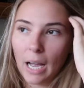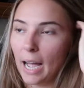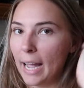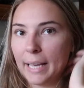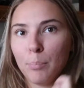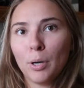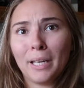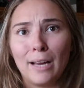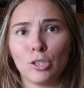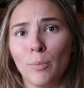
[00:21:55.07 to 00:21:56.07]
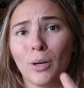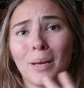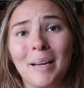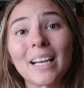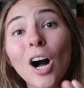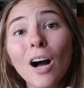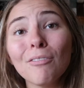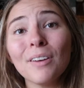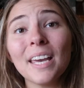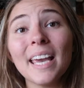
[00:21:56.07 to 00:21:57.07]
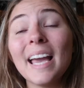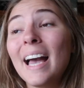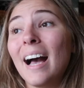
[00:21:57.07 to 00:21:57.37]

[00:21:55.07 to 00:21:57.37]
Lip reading: I put cashew milk in my coffee.